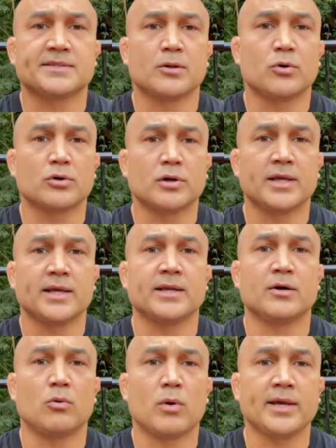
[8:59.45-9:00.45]
locally in
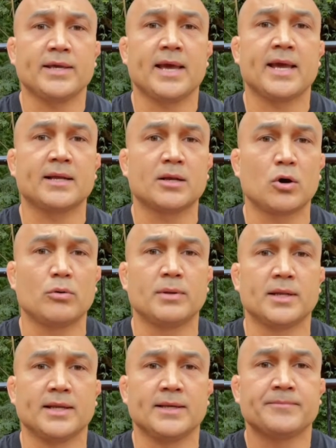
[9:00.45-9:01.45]
Hawaii and
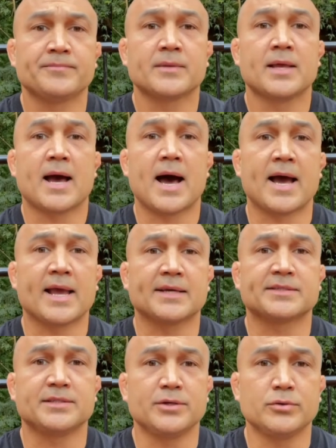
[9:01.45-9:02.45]
globally, I
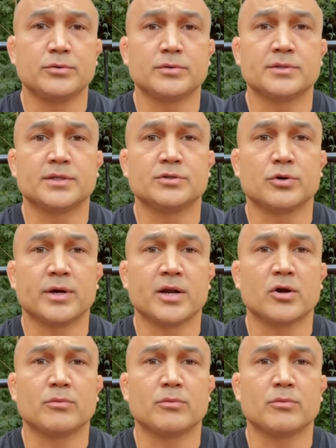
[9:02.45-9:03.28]
ask you to join our